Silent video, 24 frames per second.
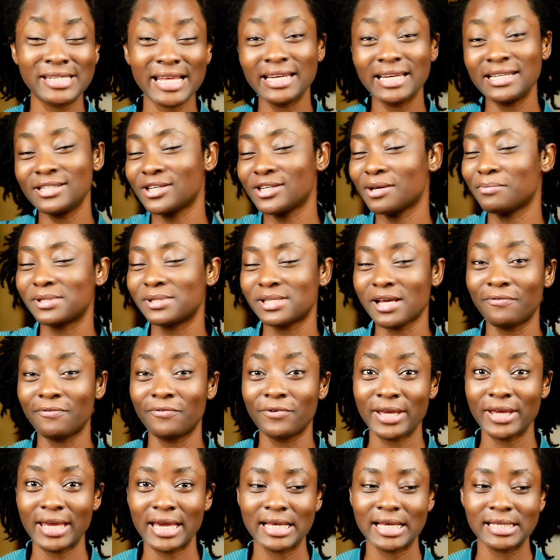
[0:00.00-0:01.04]
selling shea butter
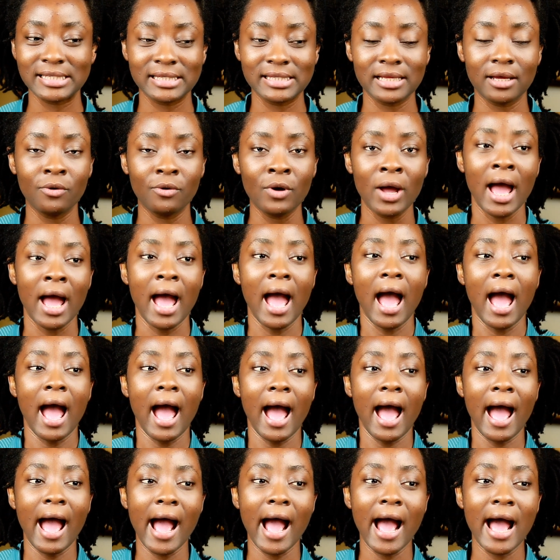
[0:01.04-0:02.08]
for years now,
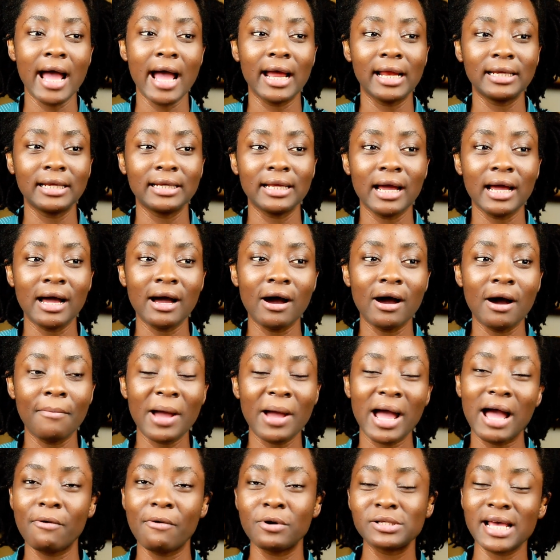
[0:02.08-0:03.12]
and
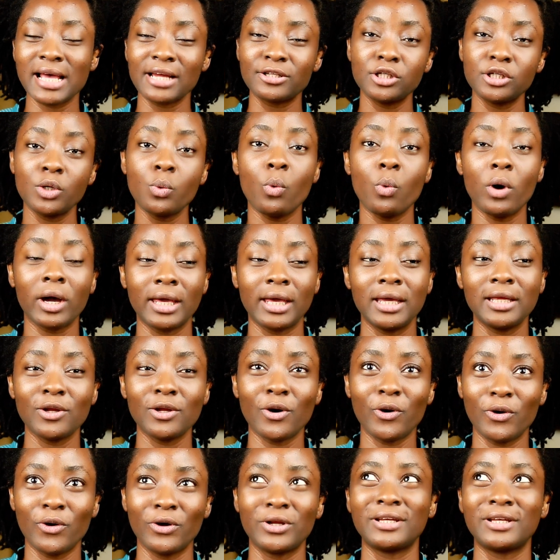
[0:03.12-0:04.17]
I was actually
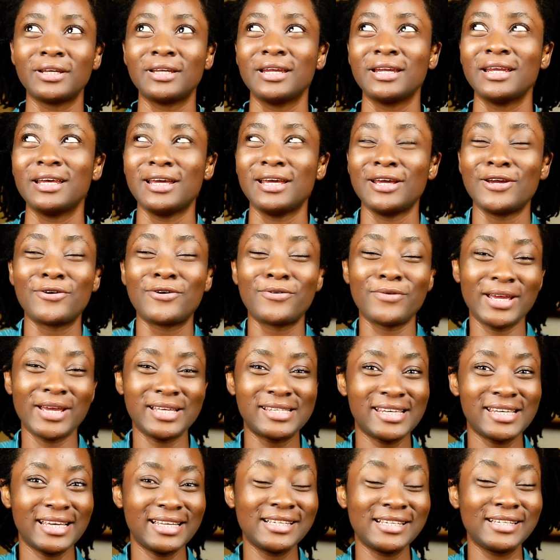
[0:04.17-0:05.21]
working on
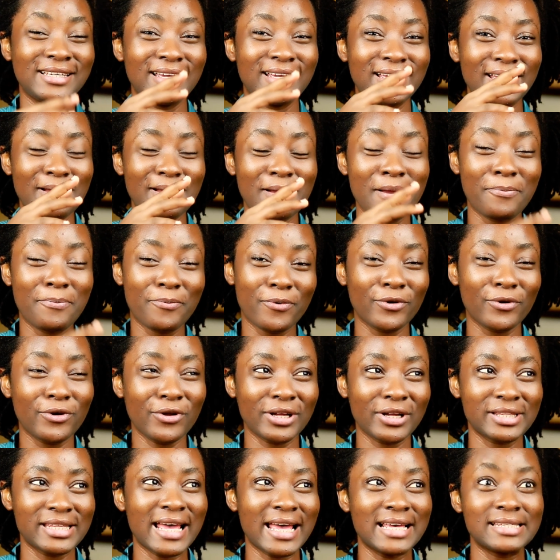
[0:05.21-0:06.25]
creating a
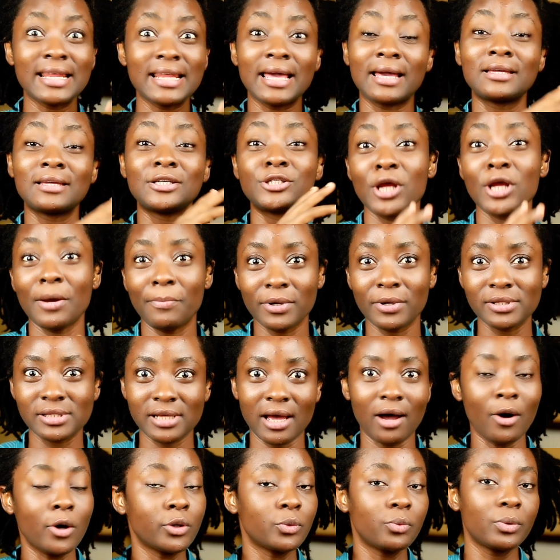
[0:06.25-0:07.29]
product that is like shea
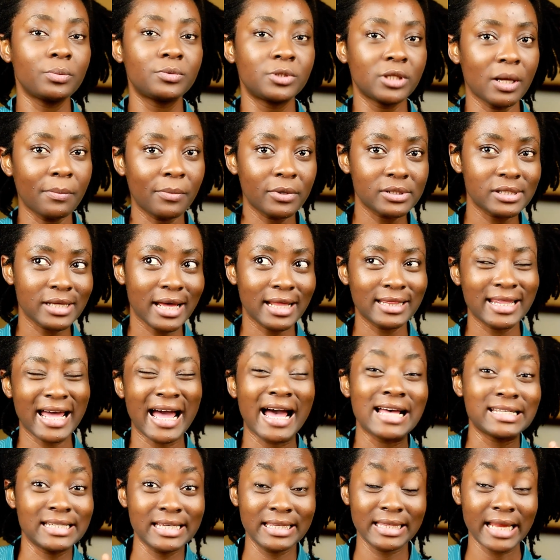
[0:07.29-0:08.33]
butter, unwhipped shea butter, that
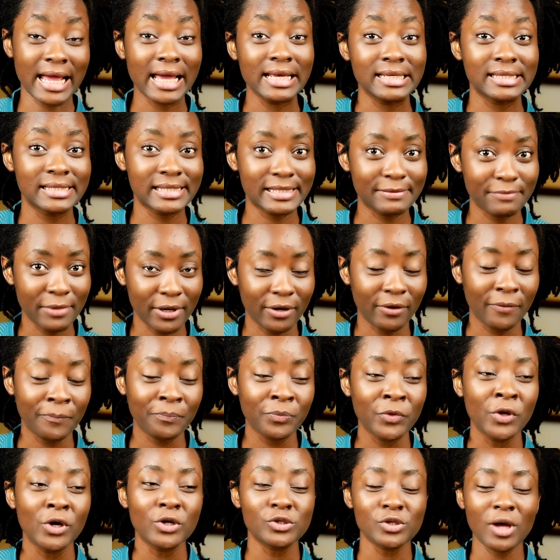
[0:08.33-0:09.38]
has a nice smell.
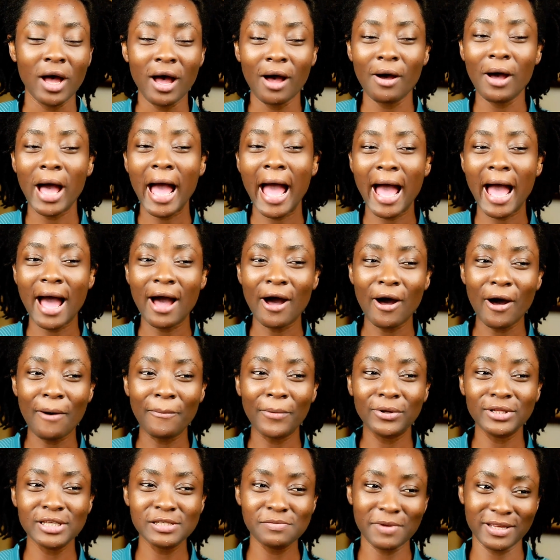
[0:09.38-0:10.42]
So
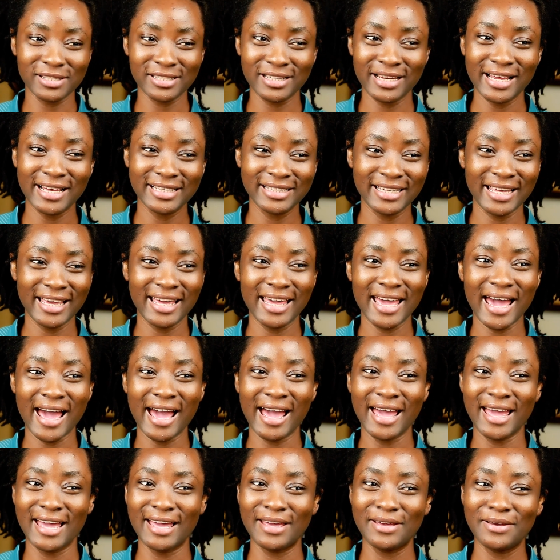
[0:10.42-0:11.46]
on this particular day,
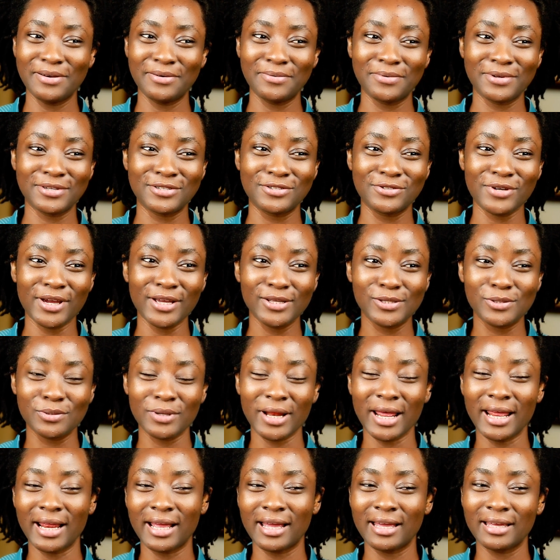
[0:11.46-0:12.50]
I was trying to,
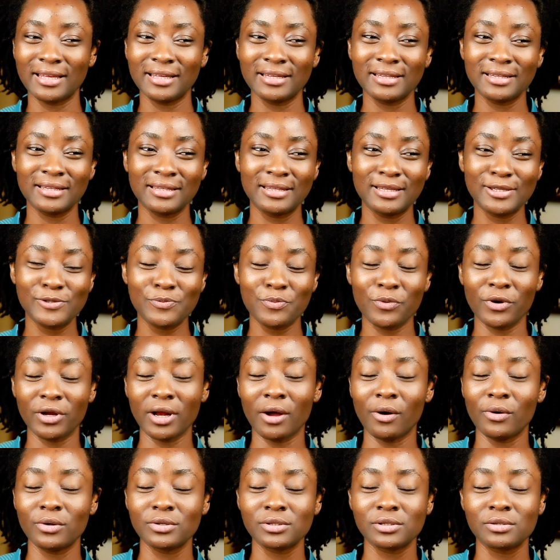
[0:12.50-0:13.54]
like, this
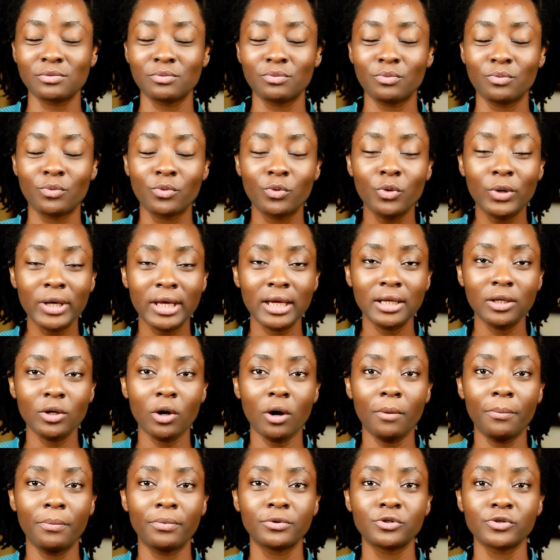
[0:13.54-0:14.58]
period I was cooking
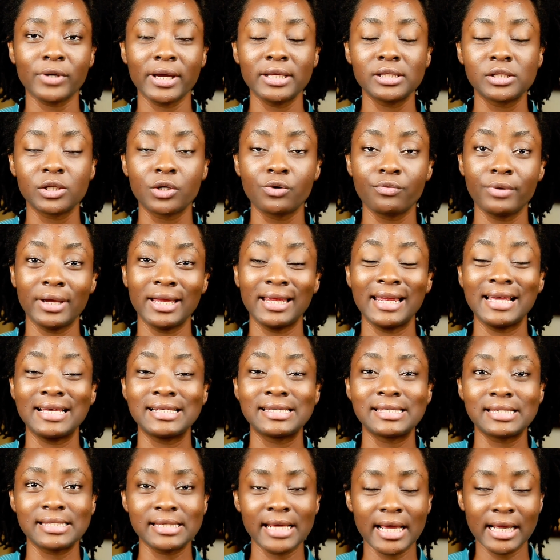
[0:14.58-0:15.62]
up, trying to create a
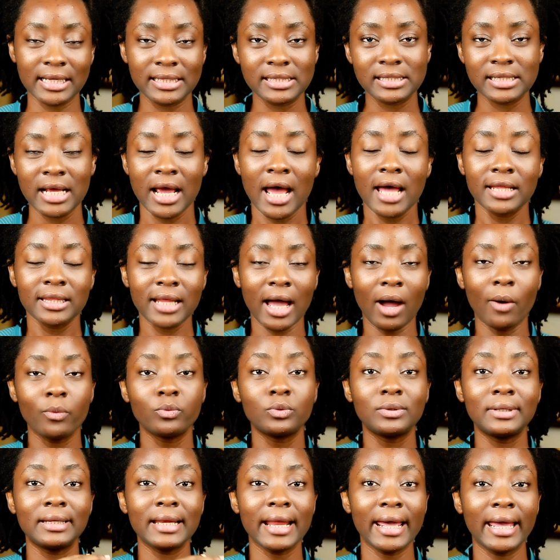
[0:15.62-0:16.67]
scent that I
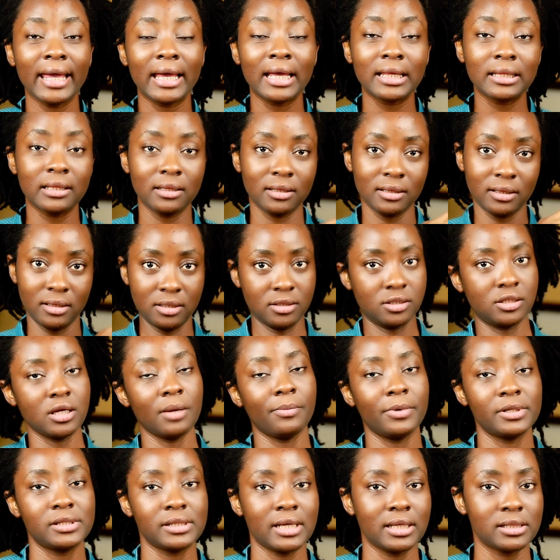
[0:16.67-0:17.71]
would like the shea
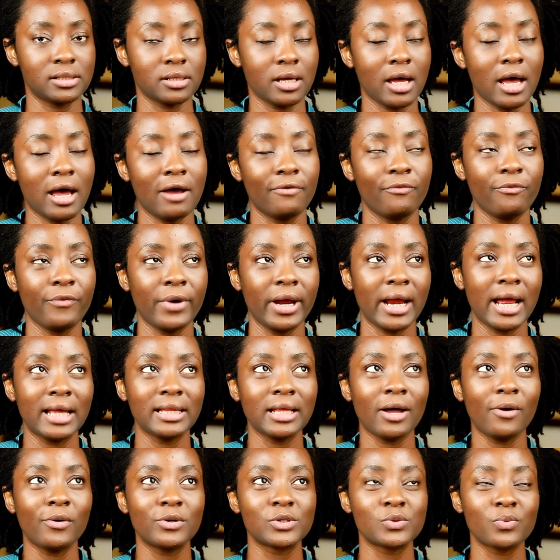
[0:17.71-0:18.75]
butter to have, right?
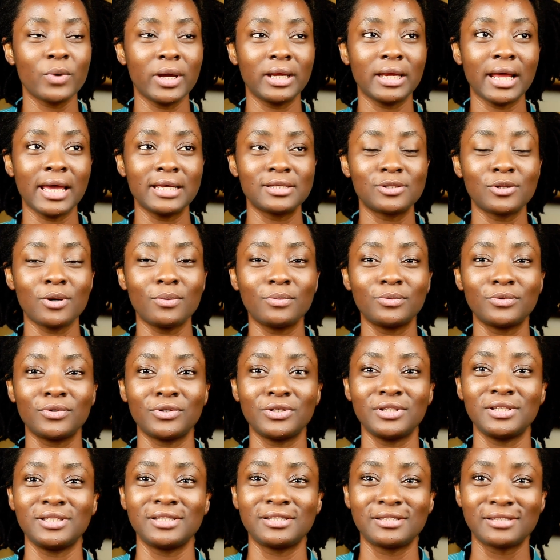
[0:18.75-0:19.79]
And that was when I stumbled
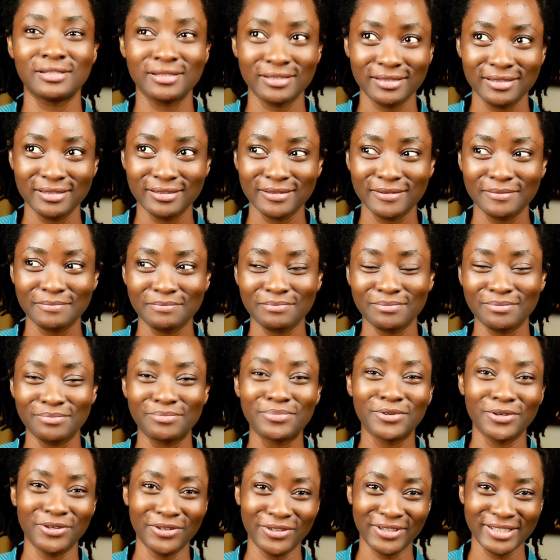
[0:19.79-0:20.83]
on this
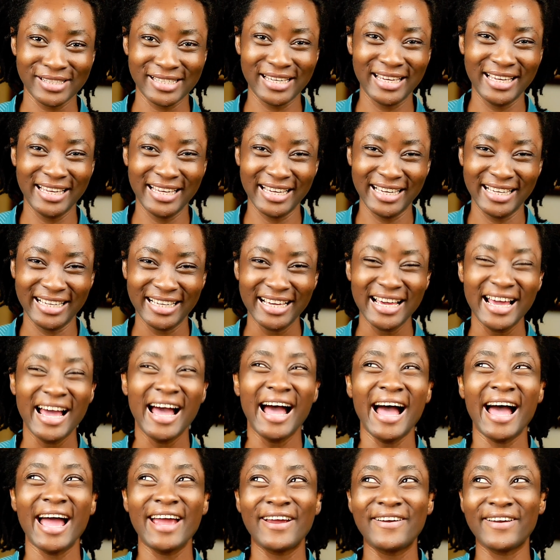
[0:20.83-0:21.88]
product.
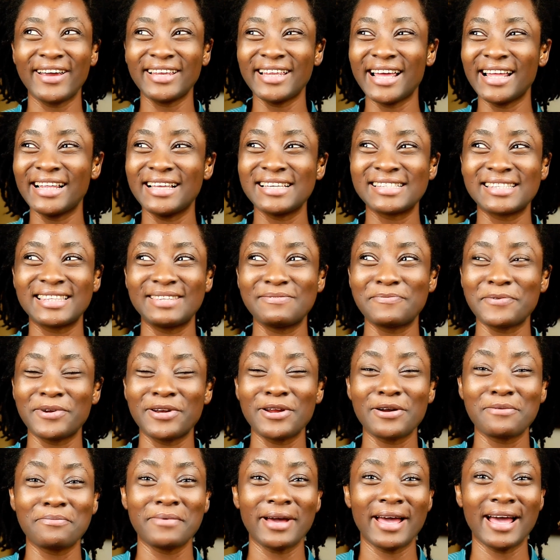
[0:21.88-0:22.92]
I created this
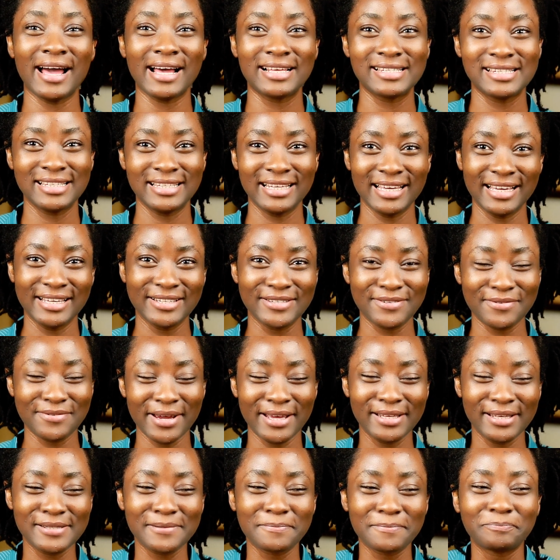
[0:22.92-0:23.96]
product by accident,
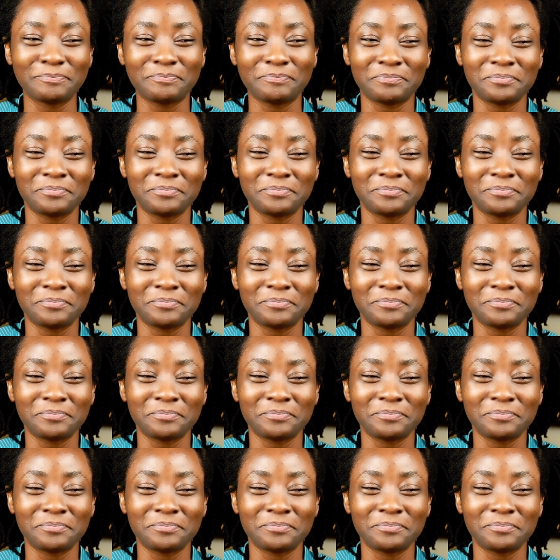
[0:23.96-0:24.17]
right?